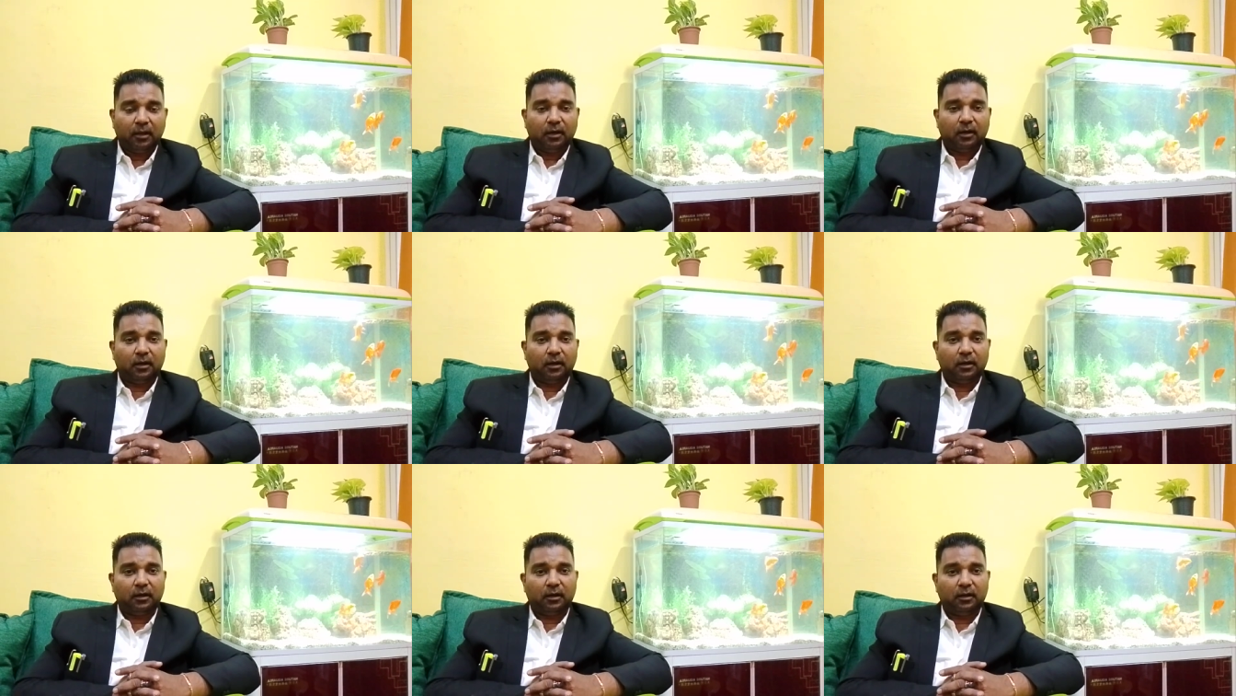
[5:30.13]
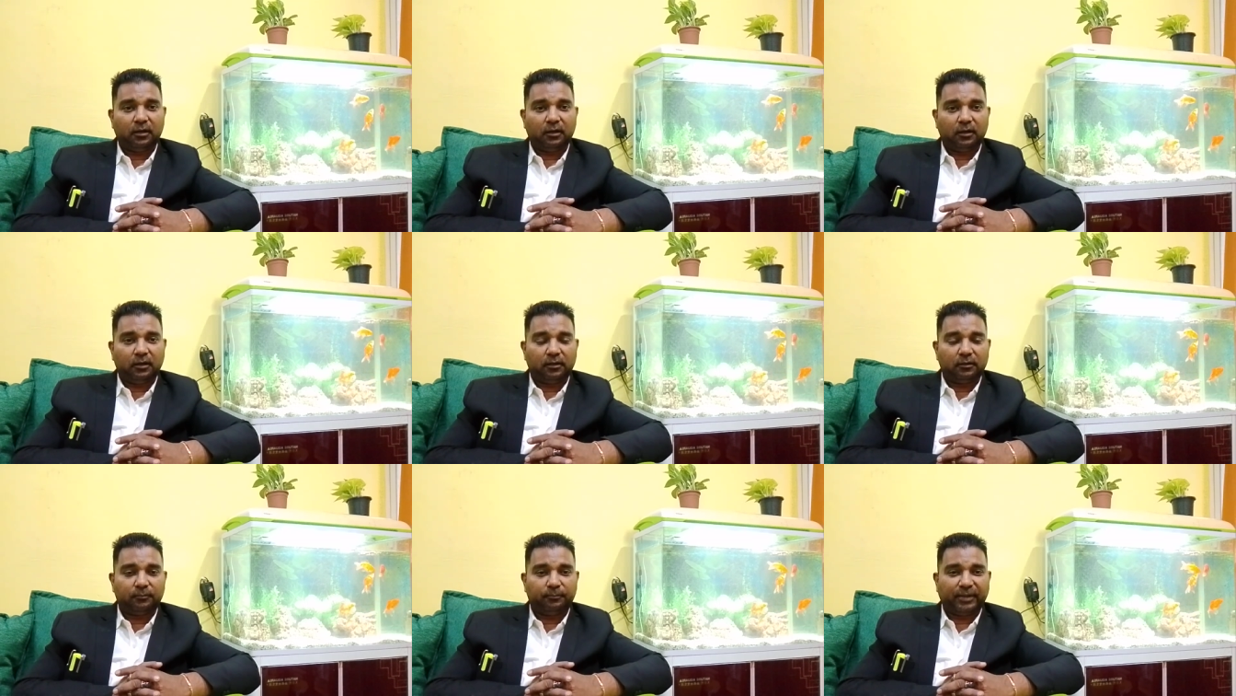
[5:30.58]

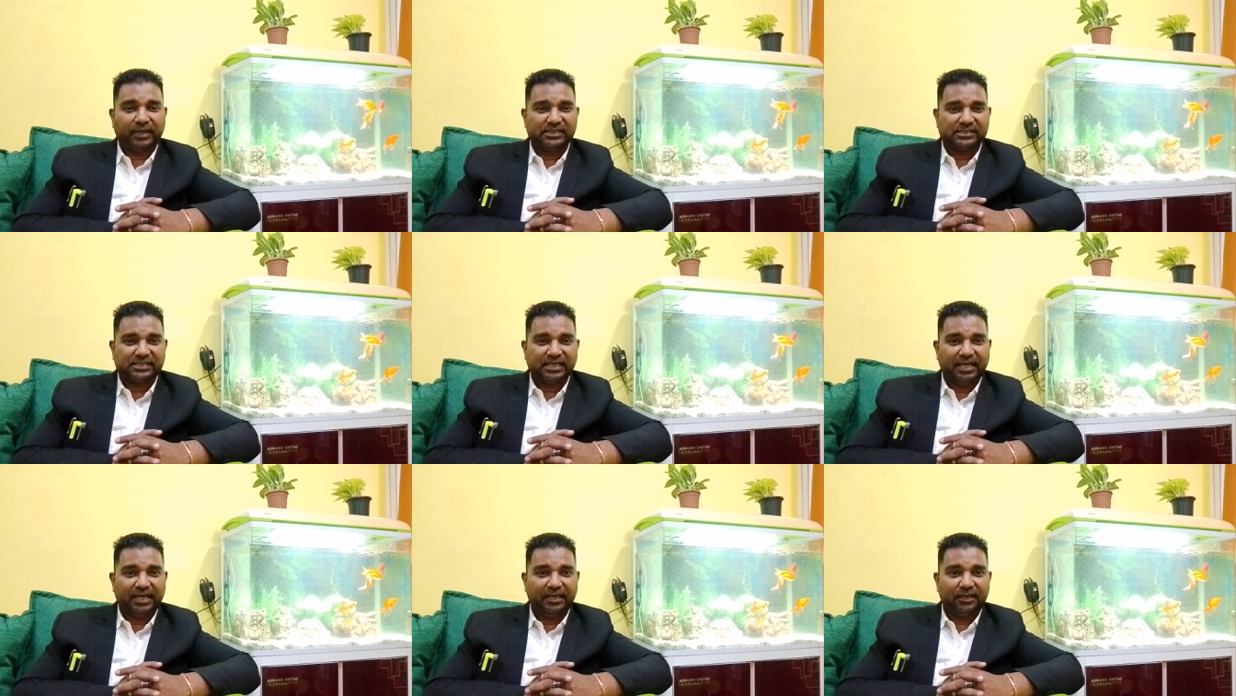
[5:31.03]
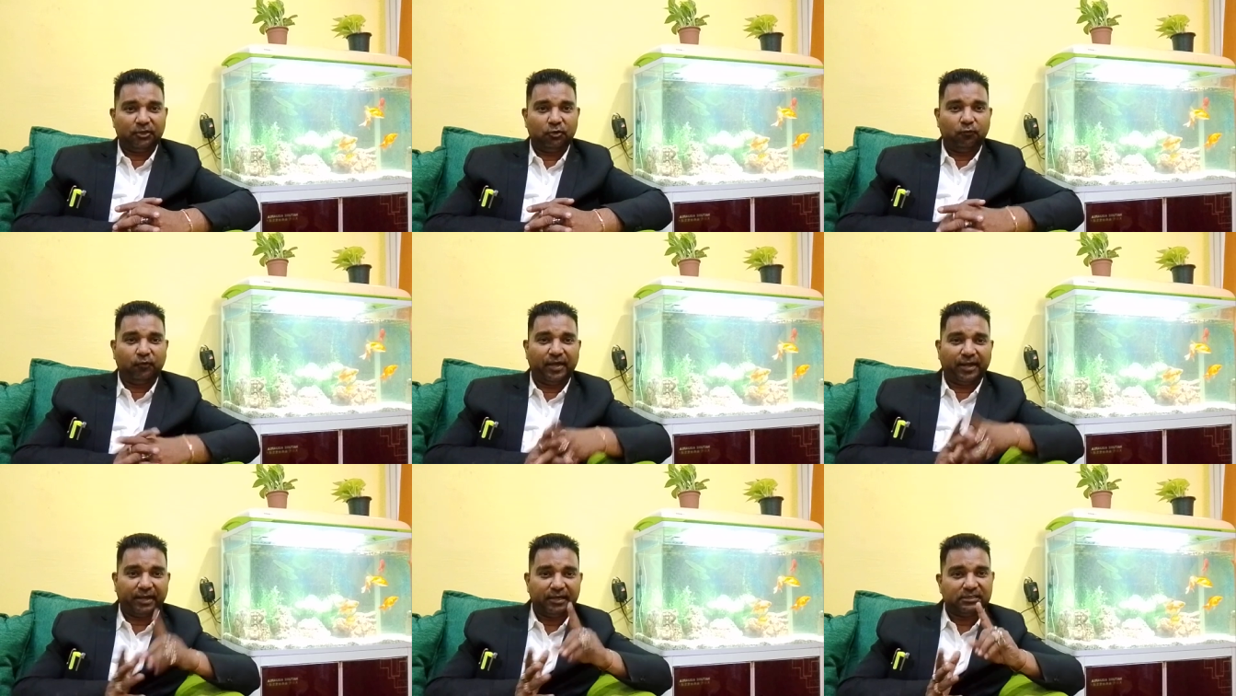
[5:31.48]
by saying
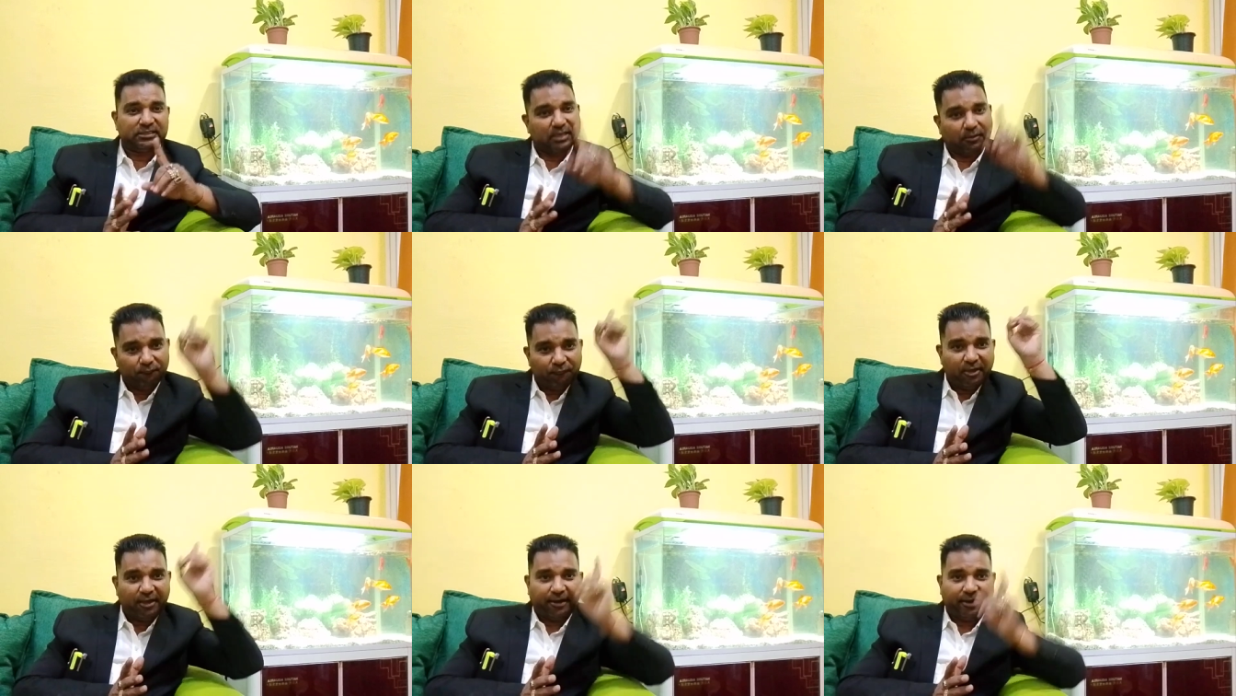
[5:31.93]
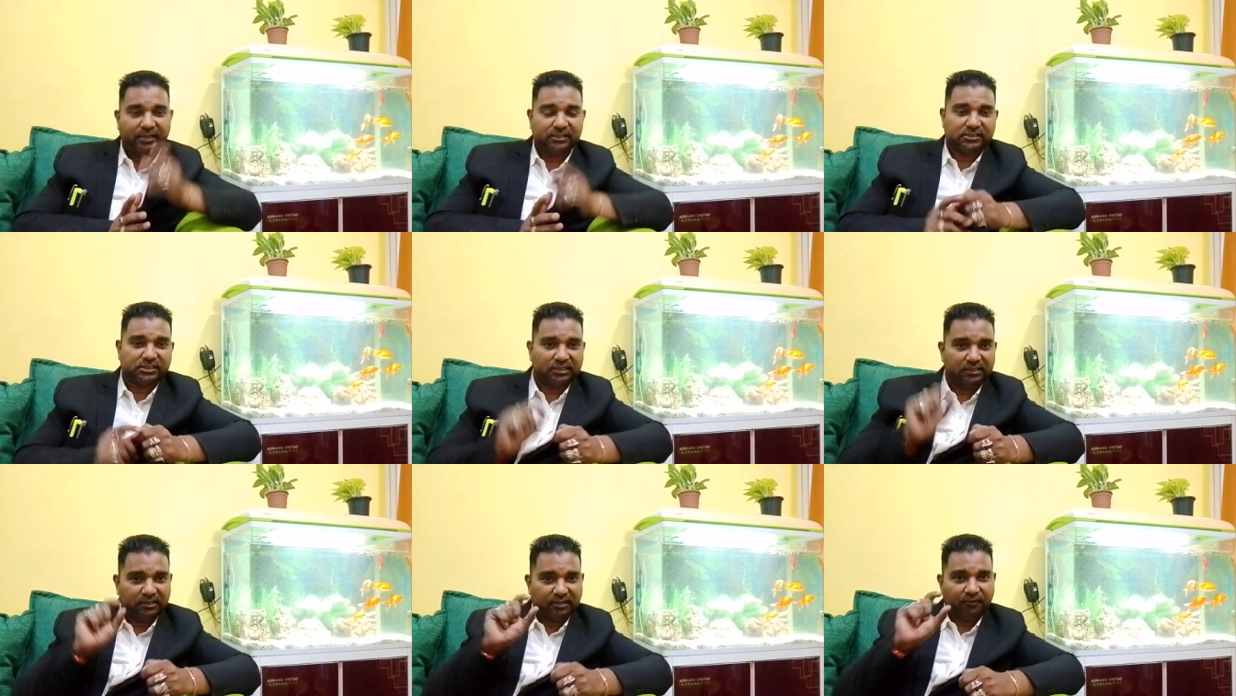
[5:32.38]
you were in somewhere
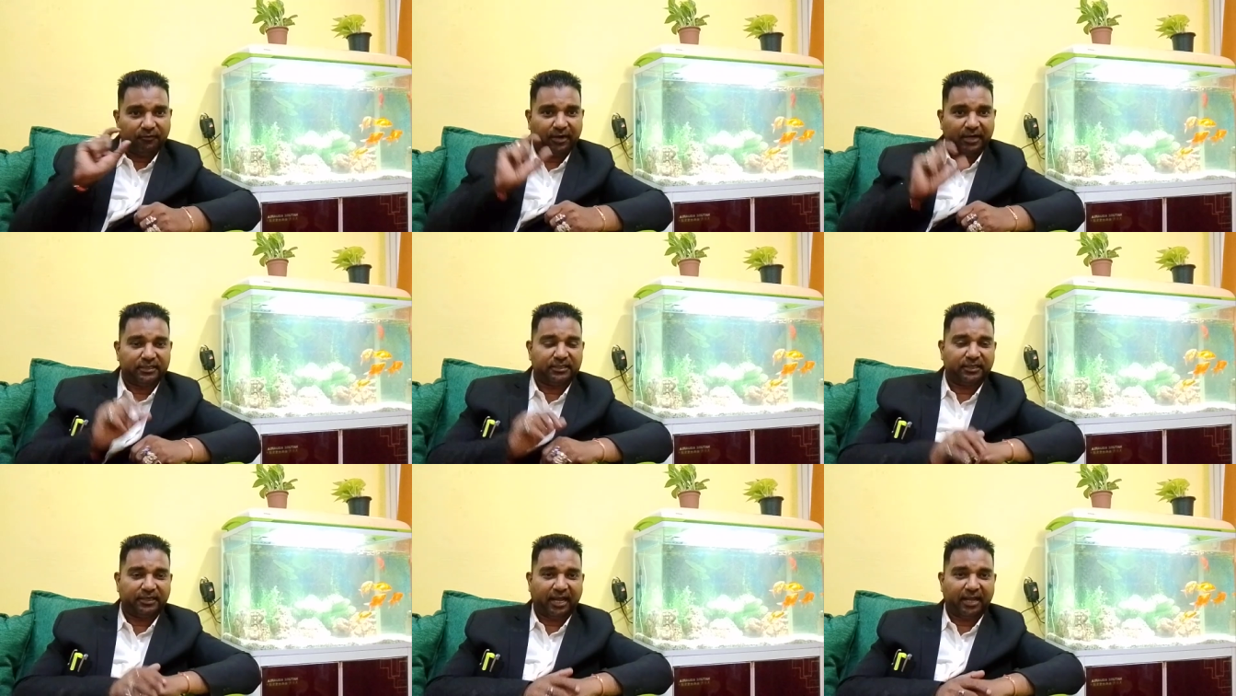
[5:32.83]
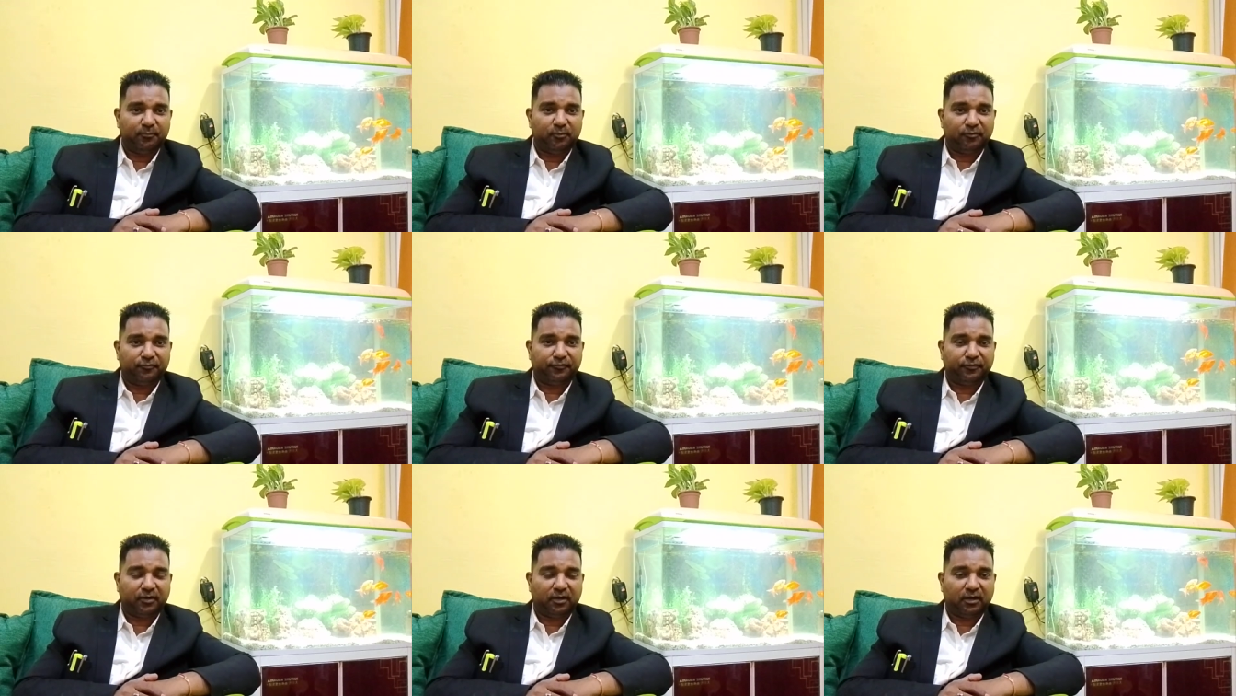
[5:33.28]
else at the time
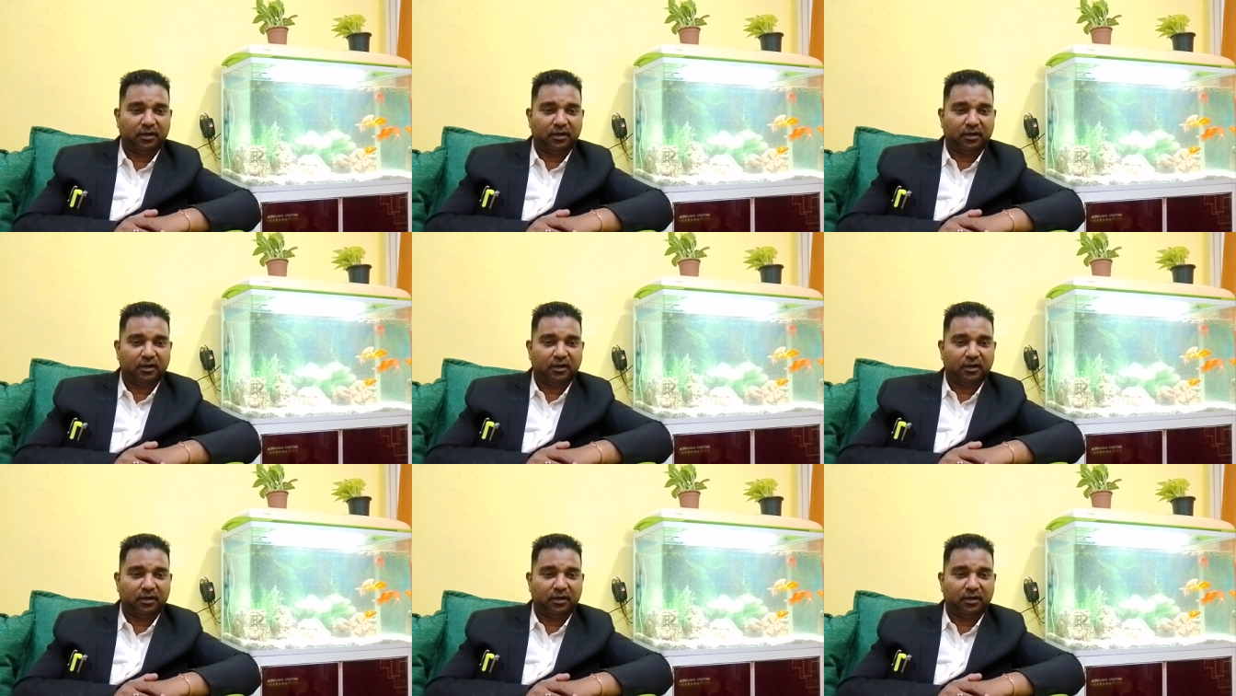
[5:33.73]
of